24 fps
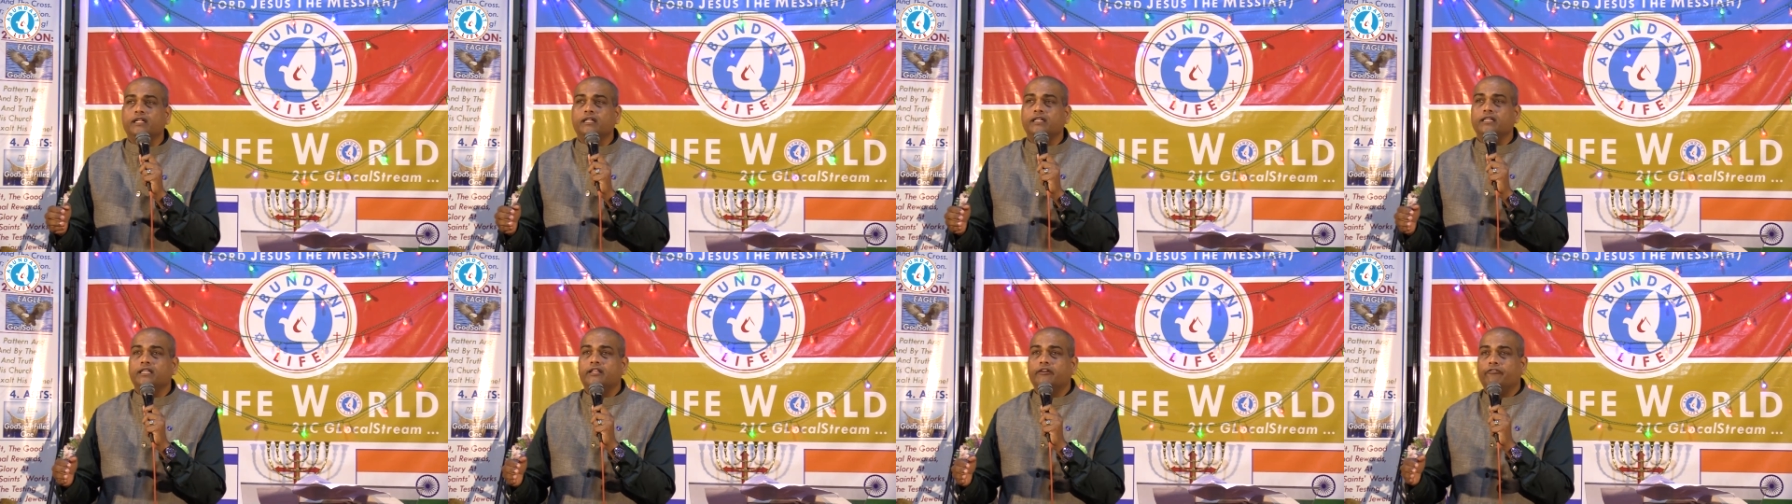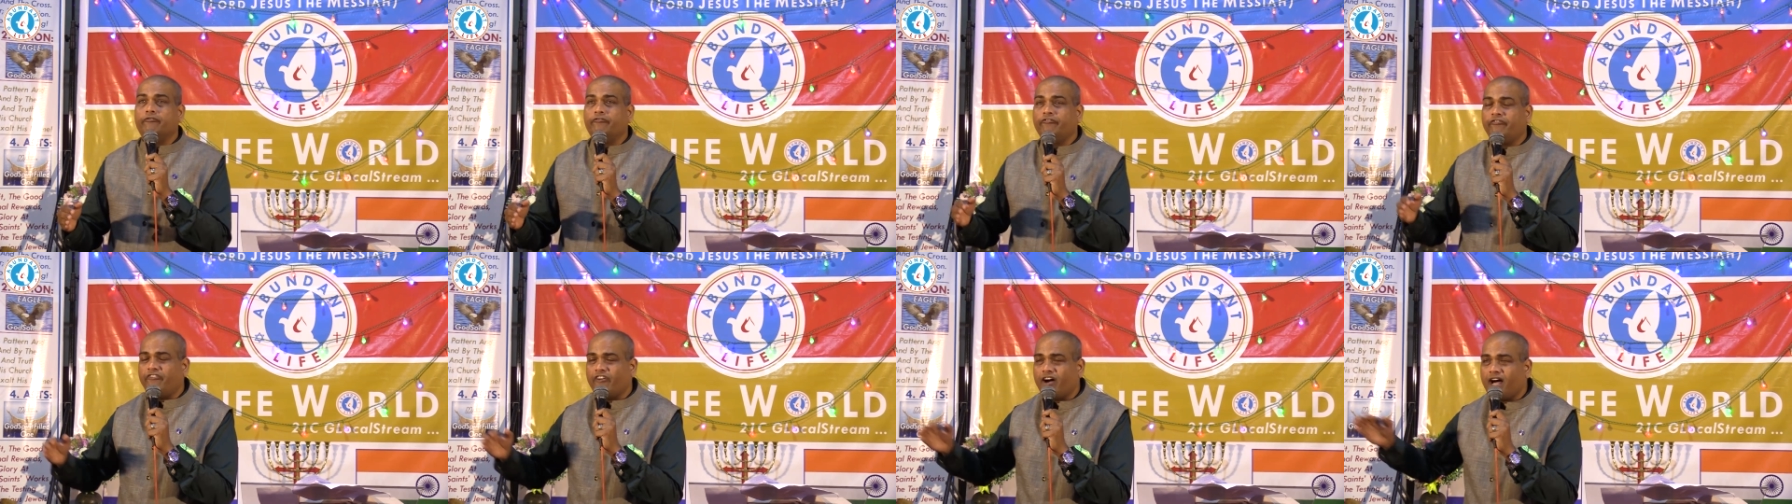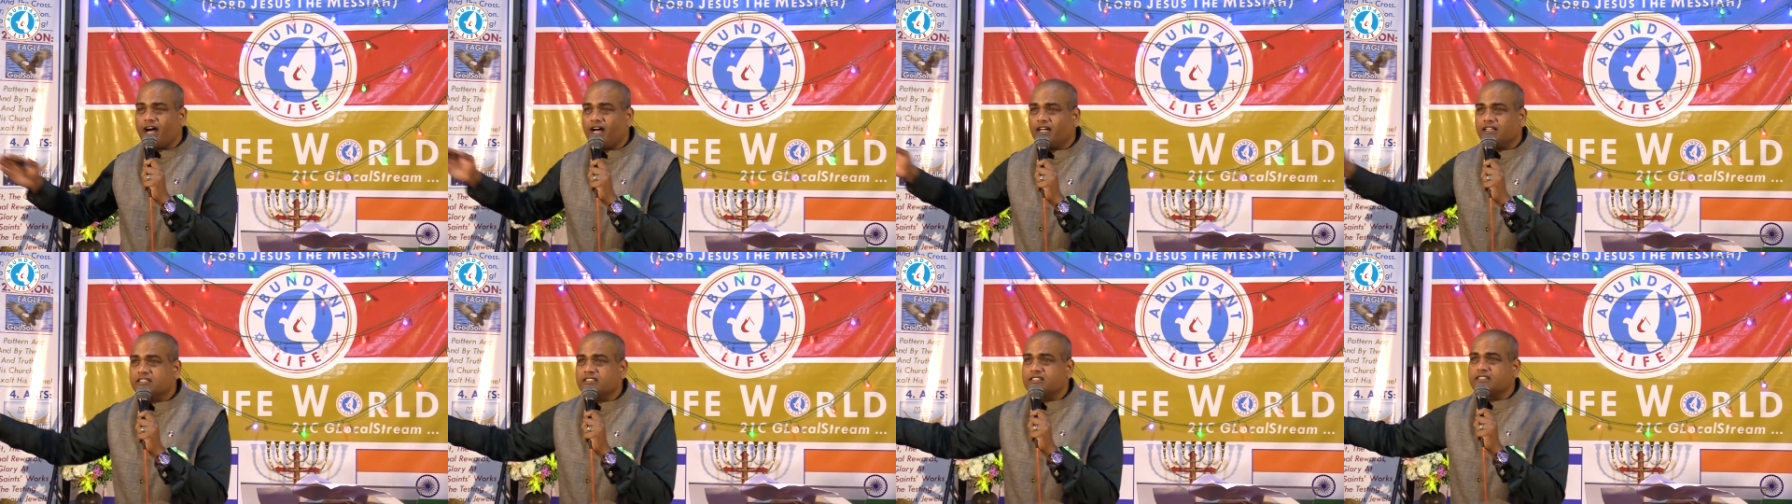the
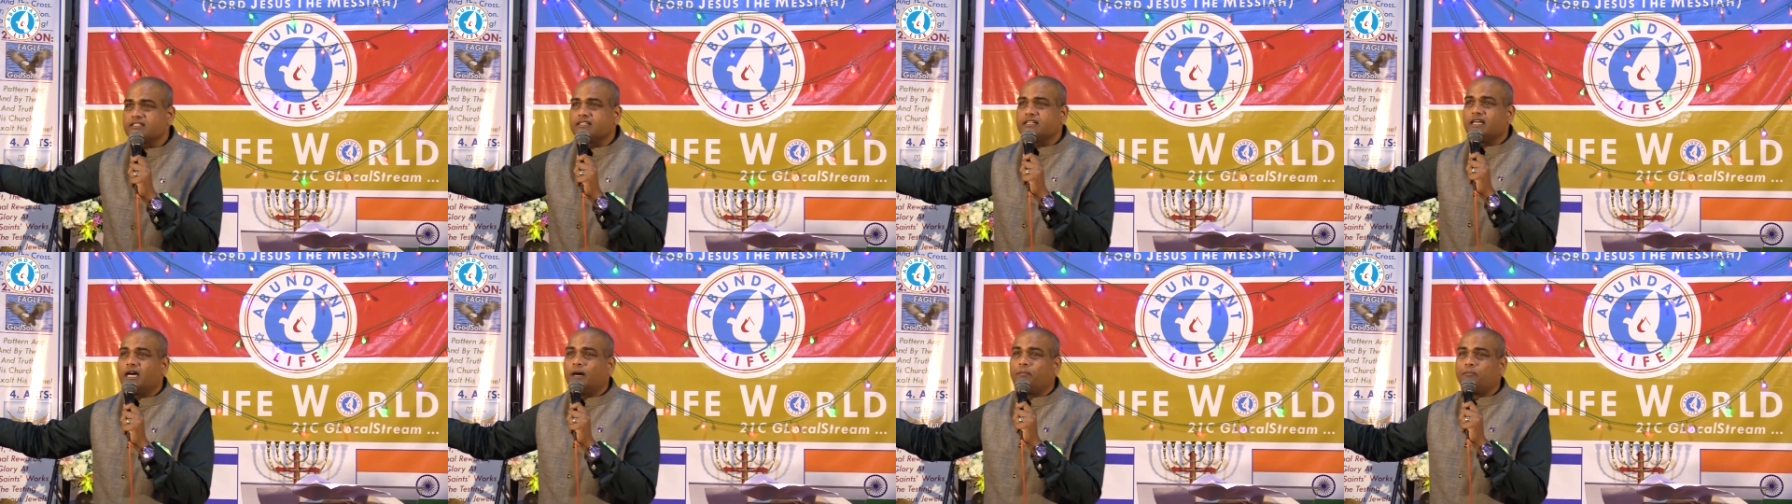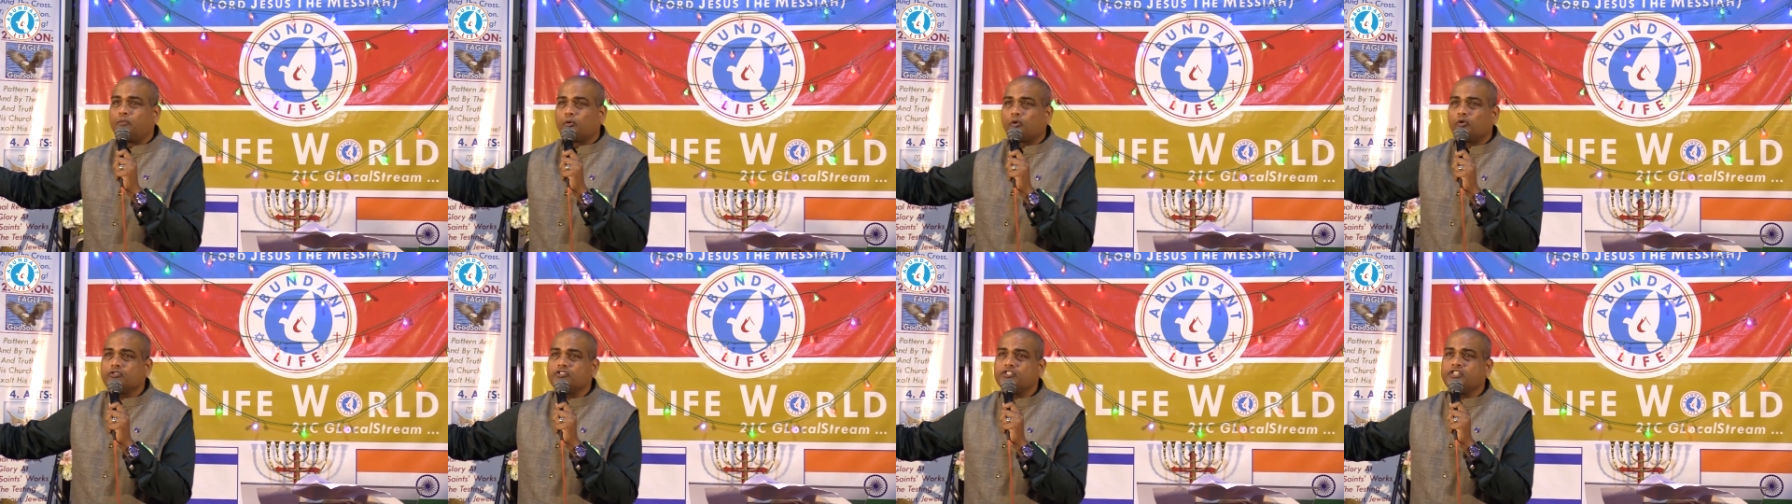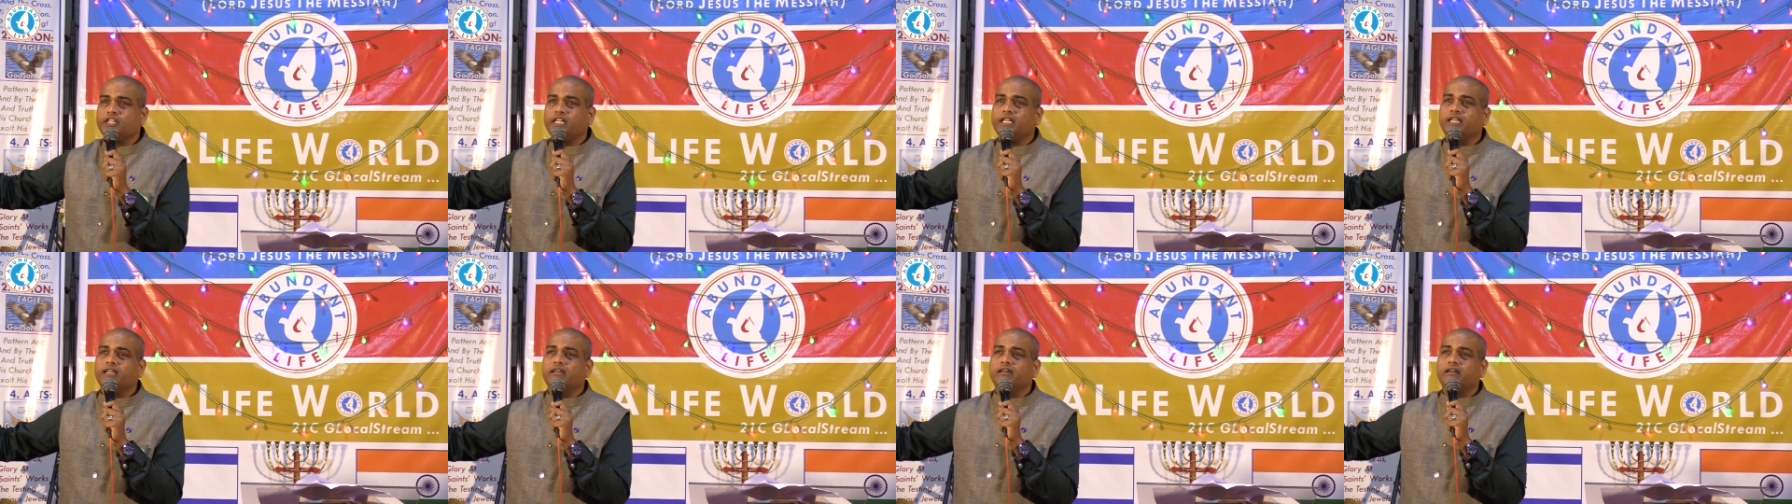fast
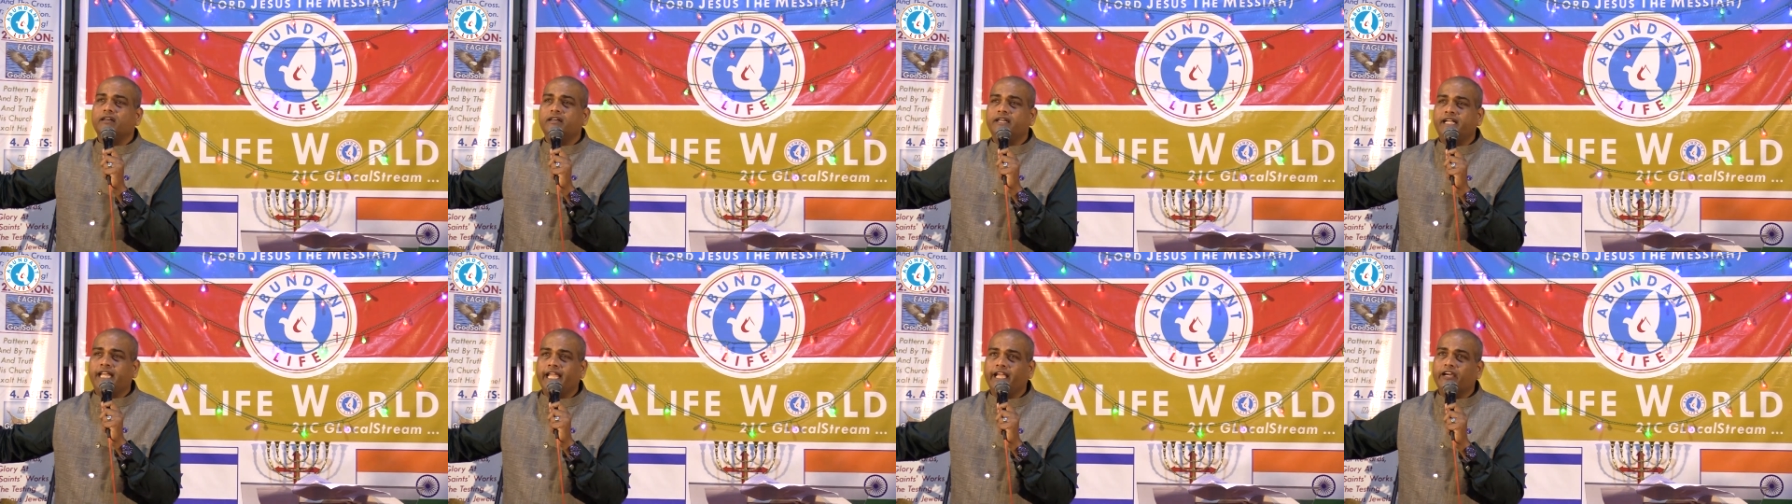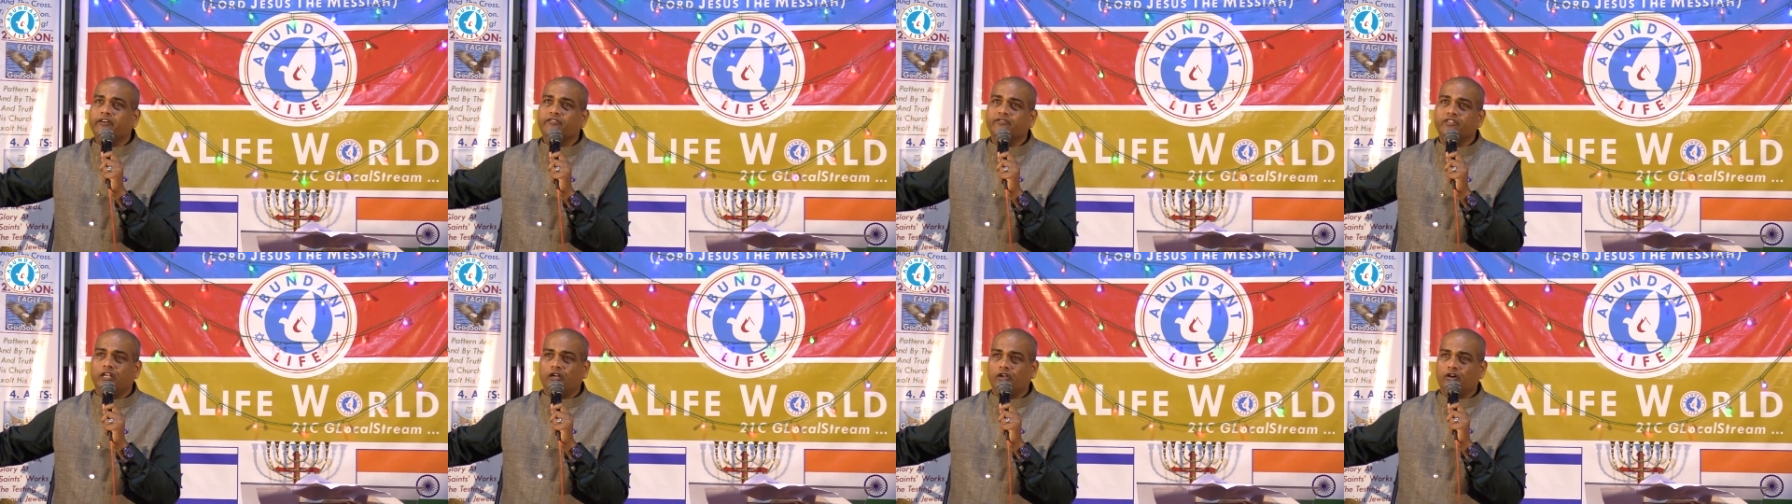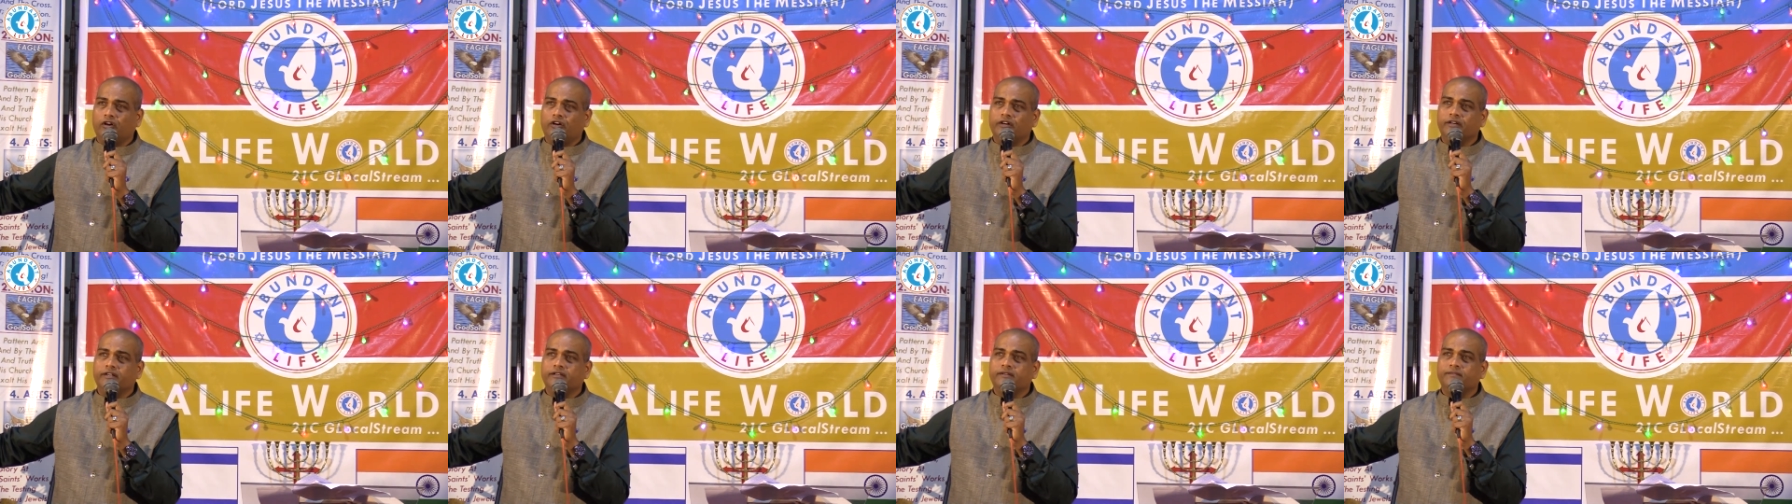approaching day of the
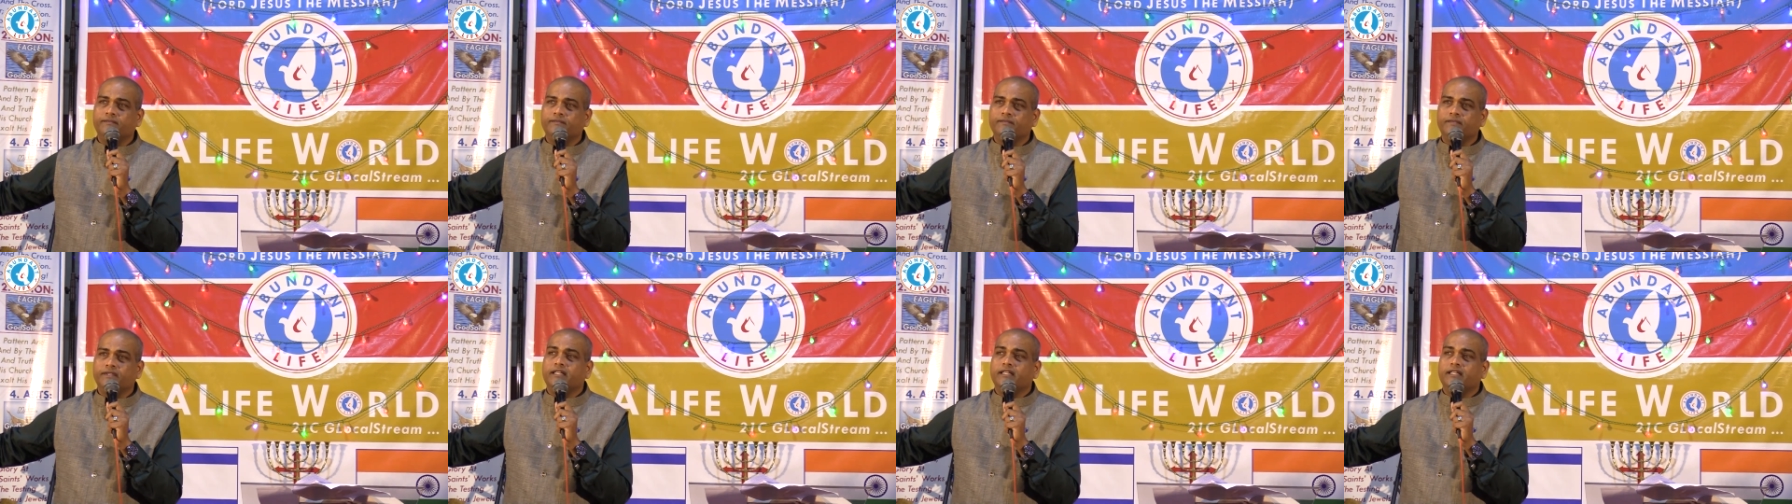Lord.